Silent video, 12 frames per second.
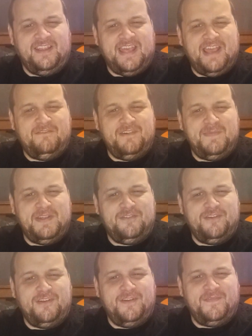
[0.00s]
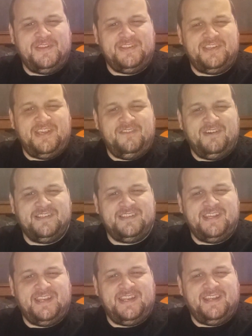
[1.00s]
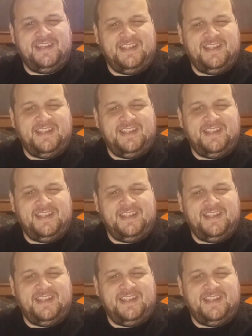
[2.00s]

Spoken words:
That would be true if she wasn't,